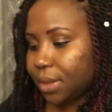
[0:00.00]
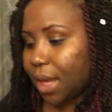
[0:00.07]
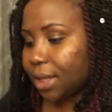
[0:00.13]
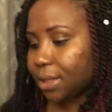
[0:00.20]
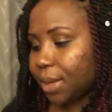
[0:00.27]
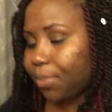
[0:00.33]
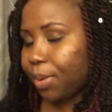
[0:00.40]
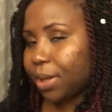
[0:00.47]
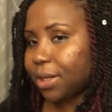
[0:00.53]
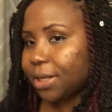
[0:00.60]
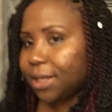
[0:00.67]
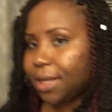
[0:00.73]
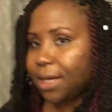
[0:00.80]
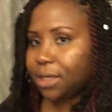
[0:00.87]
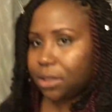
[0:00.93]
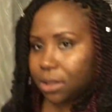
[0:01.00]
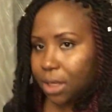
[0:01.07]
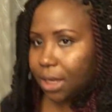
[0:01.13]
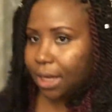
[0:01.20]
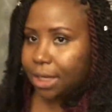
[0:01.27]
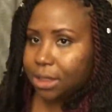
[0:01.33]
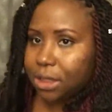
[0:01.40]
next up on the list
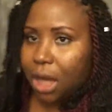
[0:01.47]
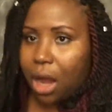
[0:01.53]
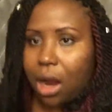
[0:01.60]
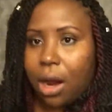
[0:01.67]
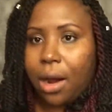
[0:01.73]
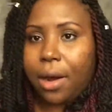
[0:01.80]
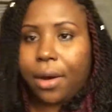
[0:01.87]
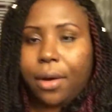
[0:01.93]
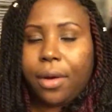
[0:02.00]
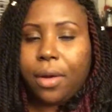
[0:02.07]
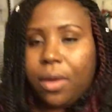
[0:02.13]
is our...